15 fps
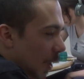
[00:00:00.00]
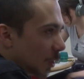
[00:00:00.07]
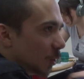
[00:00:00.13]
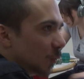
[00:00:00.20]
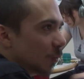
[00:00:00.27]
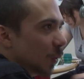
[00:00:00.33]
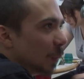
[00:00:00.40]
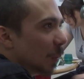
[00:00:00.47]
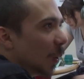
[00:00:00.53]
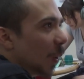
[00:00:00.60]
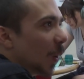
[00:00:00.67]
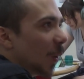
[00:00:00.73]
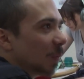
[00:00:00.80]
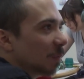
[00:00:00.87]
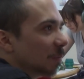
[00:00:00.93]
watching
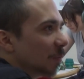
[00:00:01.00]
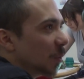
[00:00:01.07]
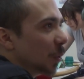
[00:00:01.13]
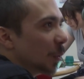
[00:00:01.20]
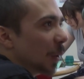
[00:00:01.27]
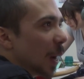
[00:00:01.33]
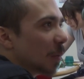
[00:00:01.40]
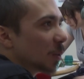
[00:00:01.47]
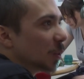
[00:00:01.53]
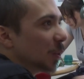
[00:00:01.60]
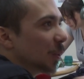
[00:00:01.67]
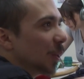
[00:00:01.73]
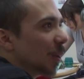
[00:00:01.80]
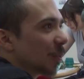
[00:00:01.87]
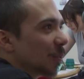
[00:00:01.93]
football, doing
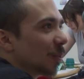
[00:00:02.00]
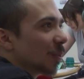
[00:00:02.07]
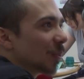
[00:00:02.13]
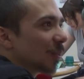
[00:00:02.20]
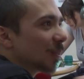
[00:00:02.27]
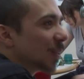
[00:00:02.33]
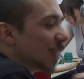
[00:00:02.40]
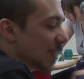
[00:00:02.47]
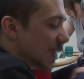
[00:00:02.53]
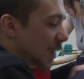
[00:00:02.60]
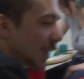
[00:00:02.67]
absolutely nothing. What's, what's